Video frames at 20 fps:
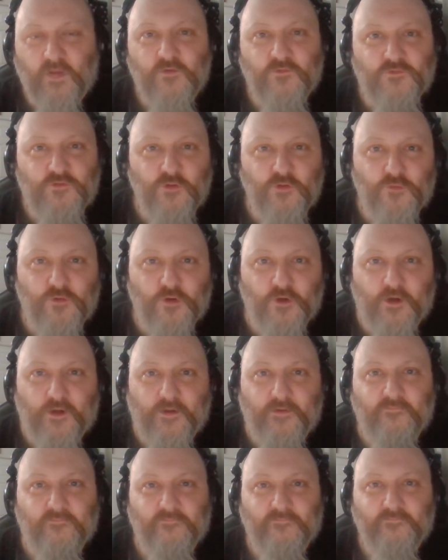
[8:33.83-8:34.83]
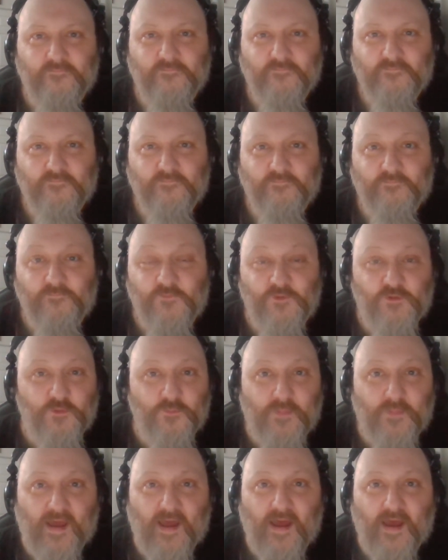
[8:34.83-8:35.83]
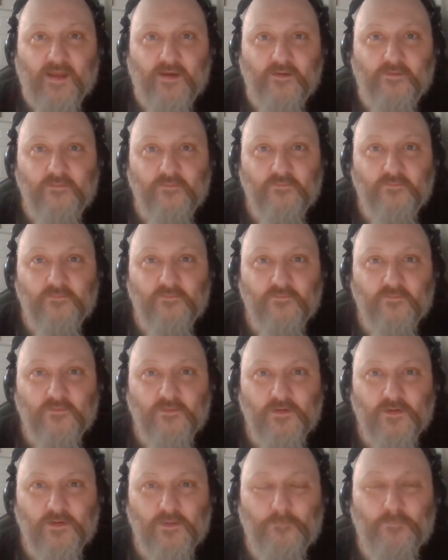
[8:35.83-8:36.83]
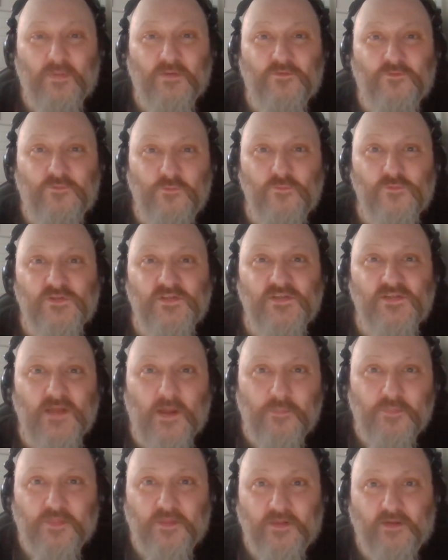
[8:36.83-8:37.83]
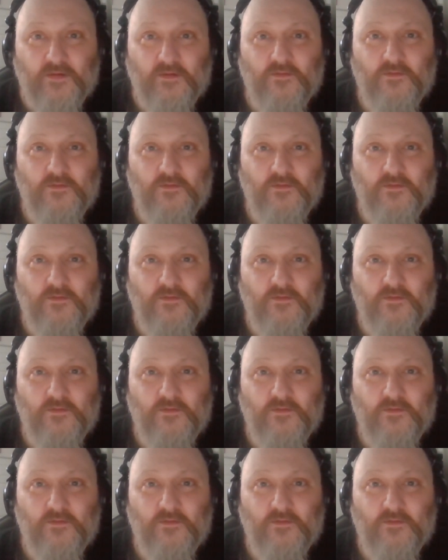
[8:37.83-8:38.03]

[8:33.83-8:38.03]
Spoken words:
Do good. Do bad. But do something.